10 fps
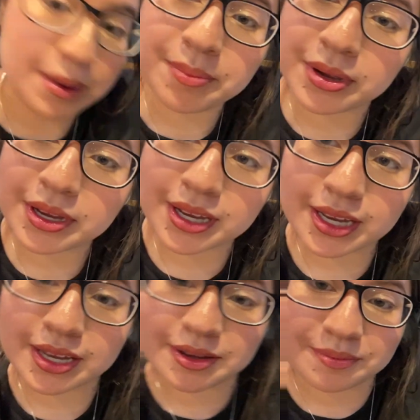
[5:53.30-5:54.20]
book
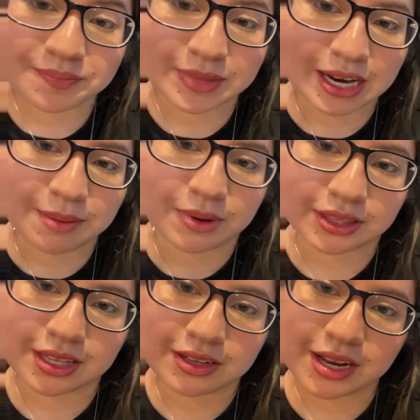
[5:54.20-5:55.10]
that I bought
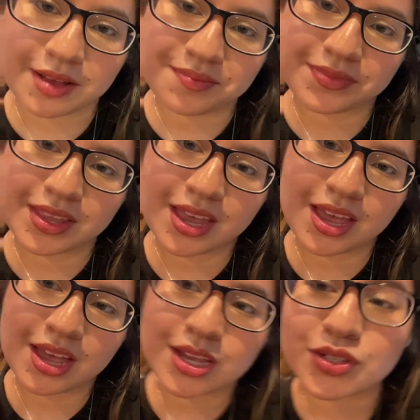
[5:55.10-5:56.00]
the other day.
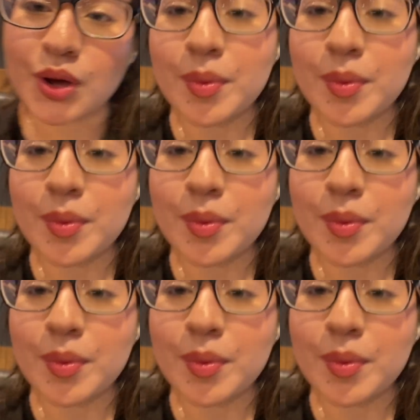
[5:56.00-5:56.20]
So I'm